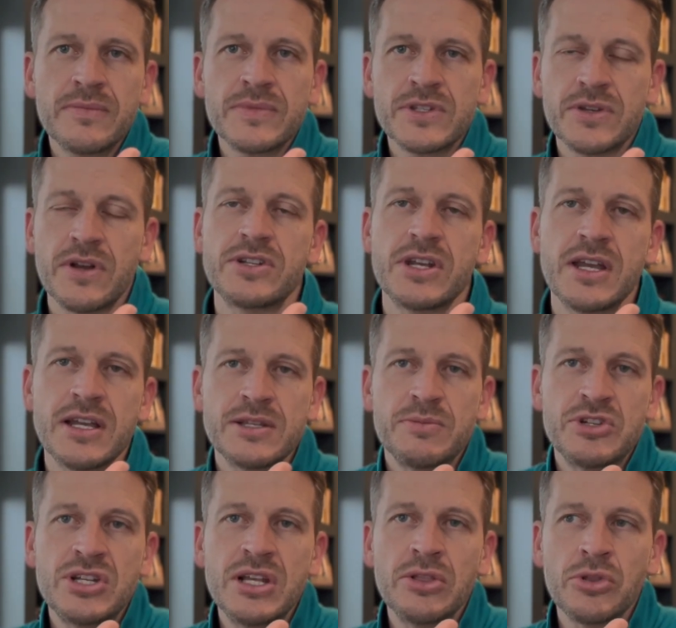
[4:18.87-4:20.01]
such as
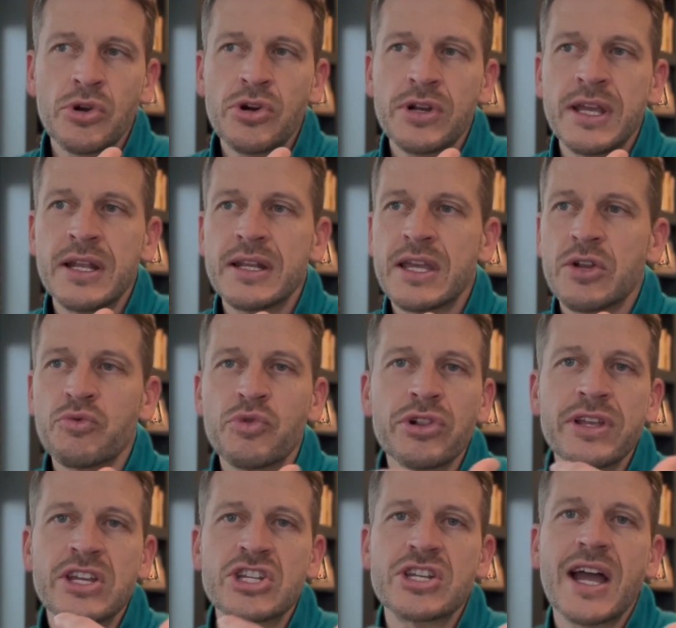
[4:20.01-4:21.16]
machine learning, can
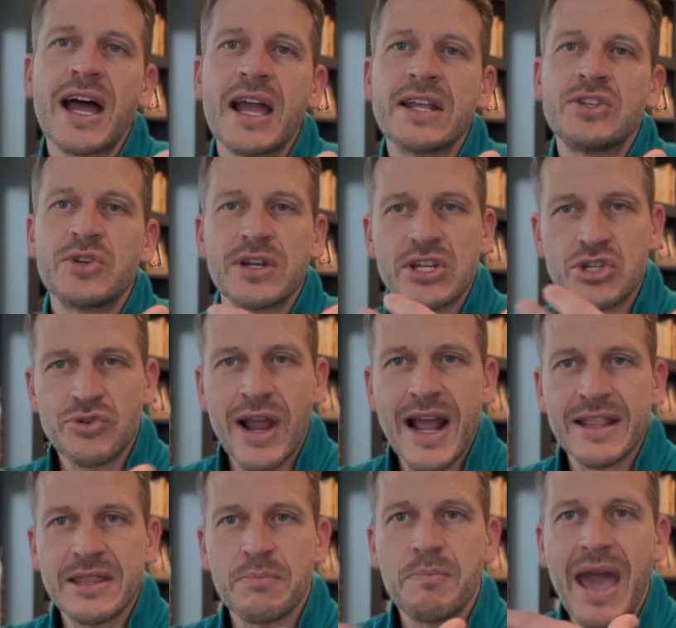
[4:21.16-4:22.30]
really shine to
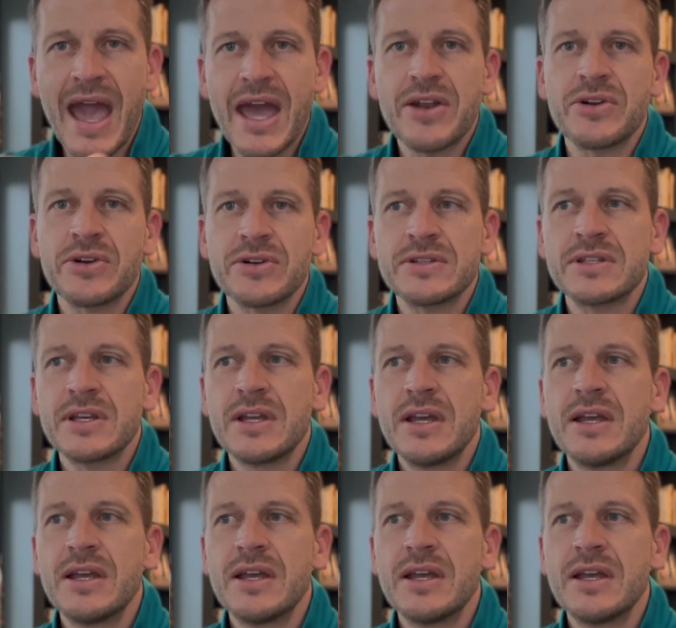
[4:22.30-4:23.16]
extract the patterns